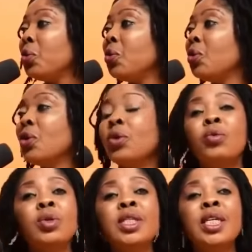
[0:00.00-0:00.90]
though.
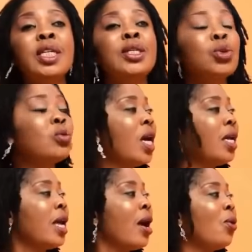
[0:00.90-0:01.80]
We did it
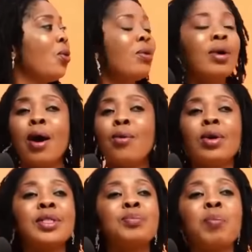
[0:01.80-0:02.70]
together. I
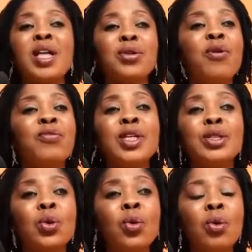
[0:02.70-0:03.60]
was part of
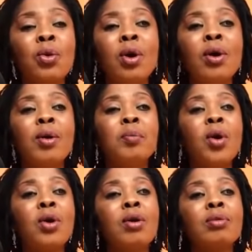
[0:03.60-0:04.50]
it, though.
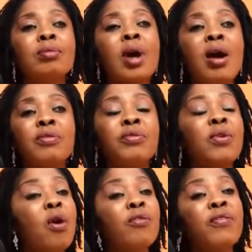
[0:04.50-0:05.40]
But
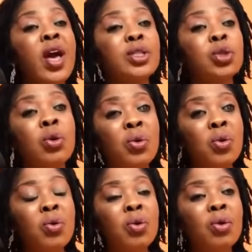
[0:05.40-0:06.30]
I've confessed,
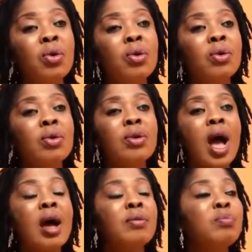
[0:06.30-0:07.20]
so
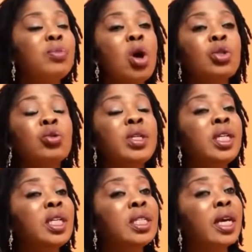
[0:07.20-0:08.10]
I'm not
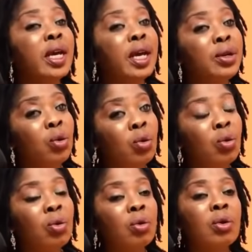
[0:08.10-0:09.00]
doing it again,
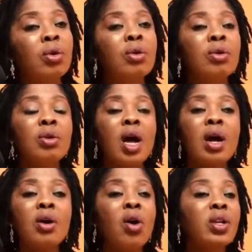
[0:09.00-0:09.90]
no.
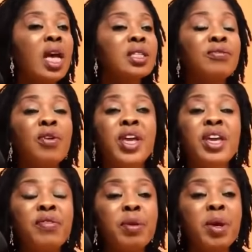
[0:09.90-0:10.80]
And God has
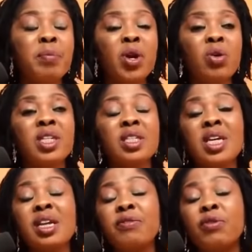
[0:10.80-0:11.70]
forgiven me, because he
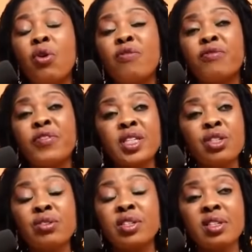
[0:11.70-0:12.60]
said if you
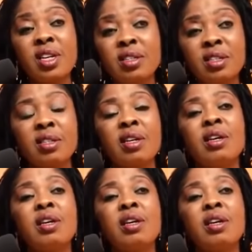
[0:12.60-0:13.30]
confess your sins,